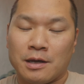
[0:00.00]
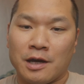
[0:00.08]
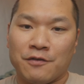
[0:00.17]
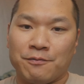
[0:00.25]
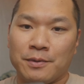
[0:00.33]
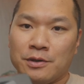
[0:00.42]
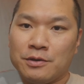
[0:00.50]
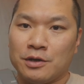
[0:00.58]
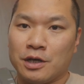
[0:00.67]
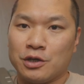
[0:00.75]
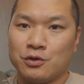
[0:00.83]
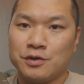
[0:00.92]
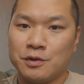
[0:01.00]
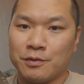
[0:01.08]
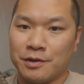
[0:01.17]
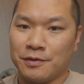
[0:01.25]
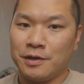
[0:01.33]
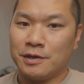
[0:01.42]
I've been using
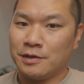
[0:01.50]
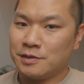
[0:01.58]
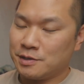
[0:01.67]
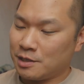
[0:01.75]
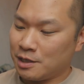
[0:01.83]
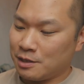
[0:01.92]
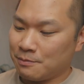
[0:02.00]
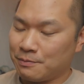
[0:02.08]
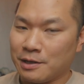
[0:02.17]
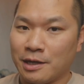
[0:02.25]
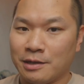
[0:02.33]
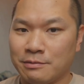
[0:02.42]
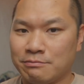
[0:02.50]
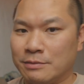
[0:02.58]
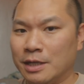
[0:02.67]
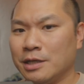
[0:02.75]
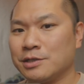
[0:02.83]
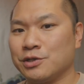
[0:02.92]
one of these, but I
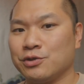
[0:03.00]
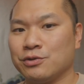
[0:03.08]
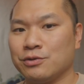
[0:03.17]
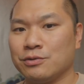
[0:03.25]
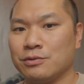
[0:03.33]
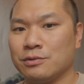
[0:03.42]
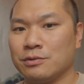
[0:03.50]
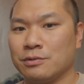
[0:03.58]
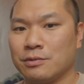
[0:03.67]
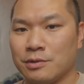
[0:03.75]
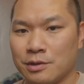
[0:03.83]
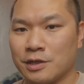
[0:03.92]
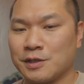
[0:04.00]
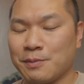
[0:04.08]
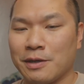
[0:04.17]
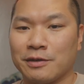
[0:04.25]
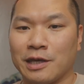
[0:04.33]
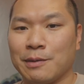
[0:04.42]
needed to
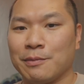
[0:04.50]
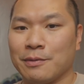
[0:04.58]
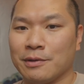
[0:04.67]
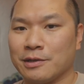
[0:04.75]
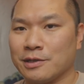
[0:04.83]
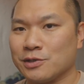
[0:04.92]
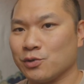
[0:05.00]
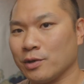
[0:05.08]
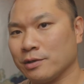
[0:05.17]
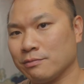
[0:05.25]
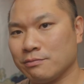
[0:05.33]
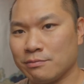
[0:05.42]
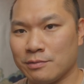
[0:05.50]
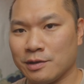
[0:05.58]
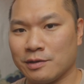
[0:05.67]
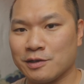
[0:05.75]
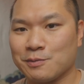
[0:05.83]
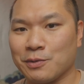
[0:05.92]
expand the capabilities, so I
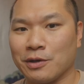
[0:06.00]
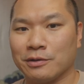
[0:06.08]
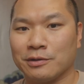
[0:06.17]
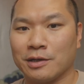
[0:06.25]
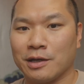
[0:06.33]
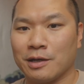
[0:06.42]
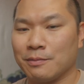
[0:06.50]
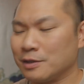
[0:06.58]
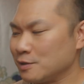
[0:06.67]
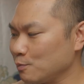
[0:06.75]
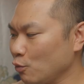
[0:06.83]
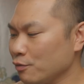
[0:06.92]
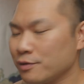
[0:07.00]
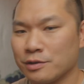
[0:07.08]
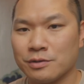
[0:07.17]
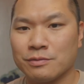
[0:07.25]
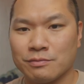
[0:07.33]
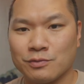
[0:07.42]
did this build. But it's more
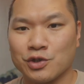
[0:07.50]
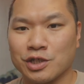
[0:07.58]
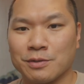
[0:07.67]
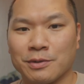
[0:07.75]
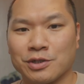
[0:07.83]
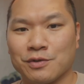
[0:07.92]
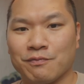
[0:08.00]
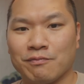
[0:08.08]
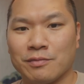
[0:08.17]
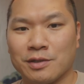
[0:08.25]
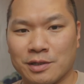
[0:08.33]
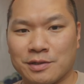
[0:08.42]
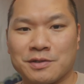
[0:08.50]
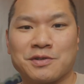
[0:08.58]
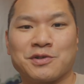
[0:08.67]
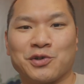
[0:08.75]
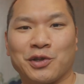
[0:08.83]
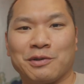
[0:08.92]
than just a bunch of disks,
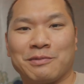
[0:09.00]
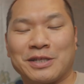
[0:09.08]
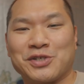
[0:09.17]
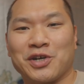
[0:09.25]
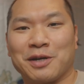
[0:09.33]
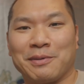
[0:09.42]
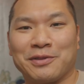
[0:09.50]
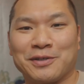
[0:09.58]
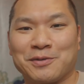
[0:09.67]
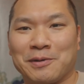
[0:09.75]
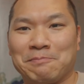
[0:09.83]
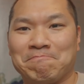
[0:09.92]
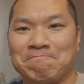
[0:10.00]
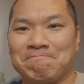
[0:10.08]
so let's talk about this one.